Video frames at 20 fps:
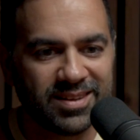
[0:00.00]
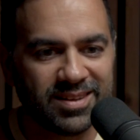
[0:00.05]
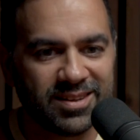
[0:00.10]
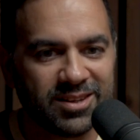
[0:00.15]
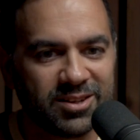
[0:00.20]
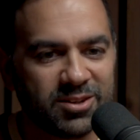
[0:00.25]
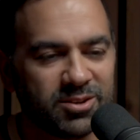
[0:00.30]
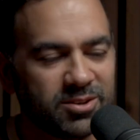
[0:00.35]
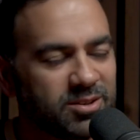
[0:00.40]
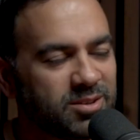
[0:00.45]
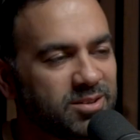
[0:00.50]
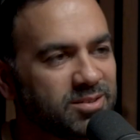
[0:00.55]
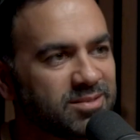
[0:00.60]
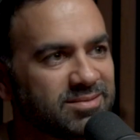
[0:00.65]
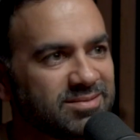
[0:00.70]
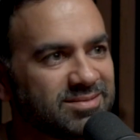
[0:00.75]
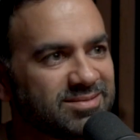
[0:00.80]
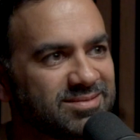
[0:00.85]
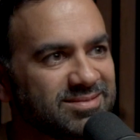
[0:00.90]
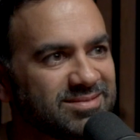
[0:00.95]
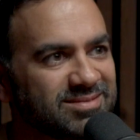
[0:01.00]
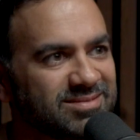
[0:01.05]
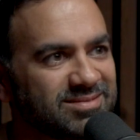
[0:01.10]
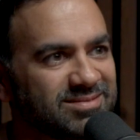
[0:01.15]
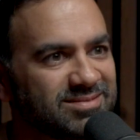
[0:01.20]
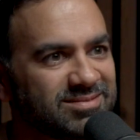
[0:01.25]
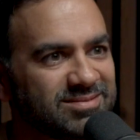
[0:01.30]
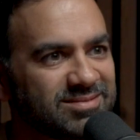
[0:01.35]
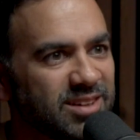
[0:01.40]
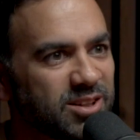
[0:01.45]
I don't know.
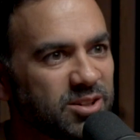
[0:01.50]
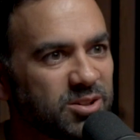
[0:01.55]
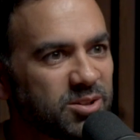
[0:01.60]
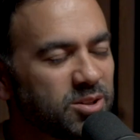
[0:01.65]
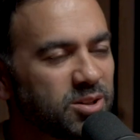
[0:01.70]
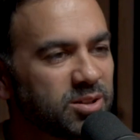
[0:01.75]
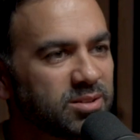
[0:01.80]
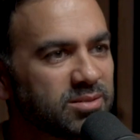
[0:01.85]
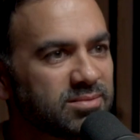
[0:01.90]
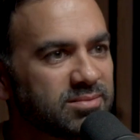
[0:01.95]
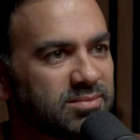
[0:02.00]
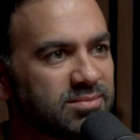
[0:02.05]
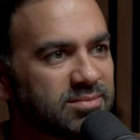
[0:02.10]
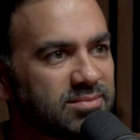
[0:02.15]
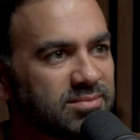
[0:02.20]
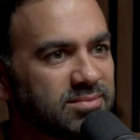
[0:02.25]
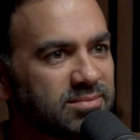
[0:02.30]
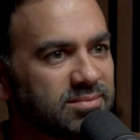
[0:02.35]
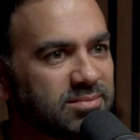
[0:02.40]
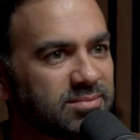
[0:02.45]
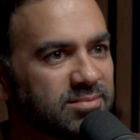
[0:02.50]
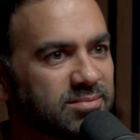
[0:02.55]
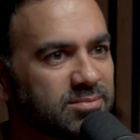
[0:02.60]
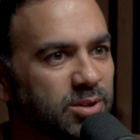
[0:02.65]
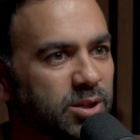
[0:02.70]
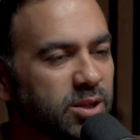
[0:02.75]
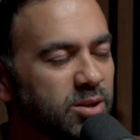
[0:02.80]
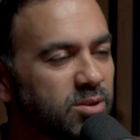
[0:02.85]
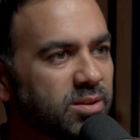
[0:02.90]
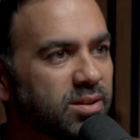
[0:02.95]
I don't know.
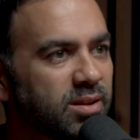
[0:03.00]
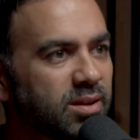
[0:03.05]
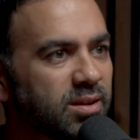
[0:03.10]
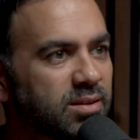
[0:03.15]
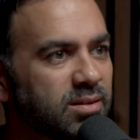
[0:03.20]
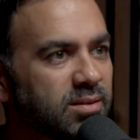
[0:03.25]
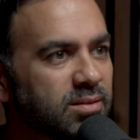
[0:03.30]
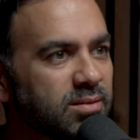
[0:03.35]
What do you think?